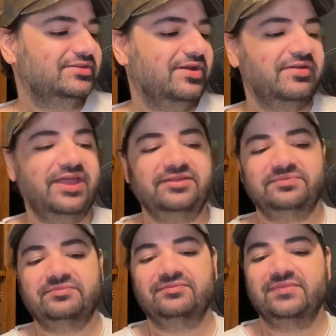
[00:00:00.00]
Okay.
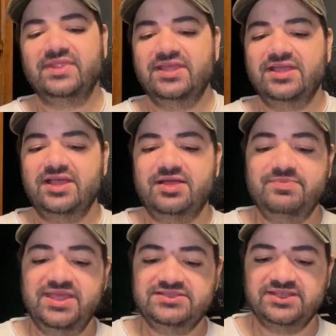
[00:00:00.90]

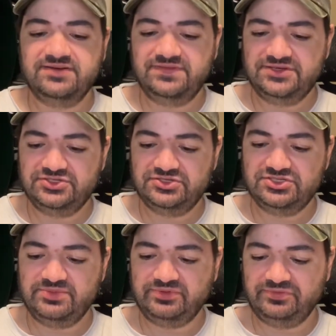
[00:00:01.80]
Amazing Adventures
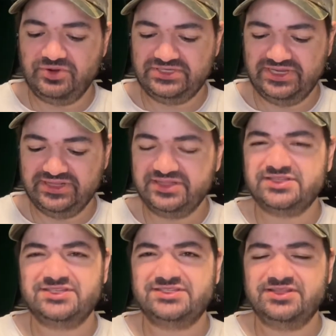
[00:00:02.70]
number 14. I think
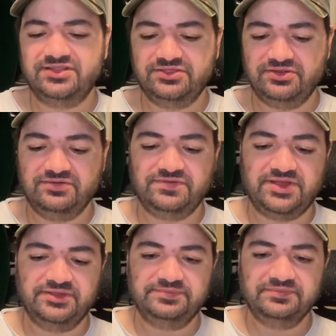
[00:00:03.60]
this is in the 3rd
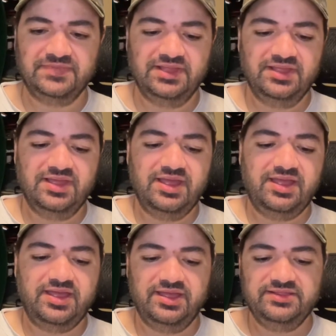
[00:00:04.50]
volume.
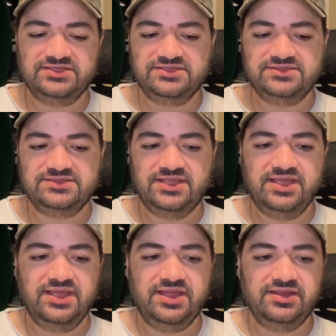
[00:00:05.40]
And this is,
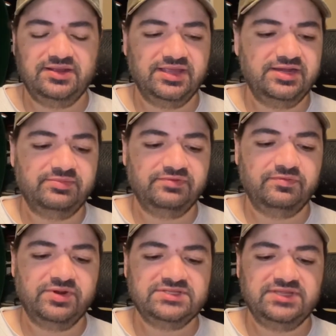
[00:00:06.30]
again, number
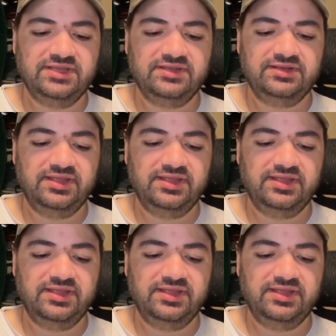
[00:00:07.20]
14.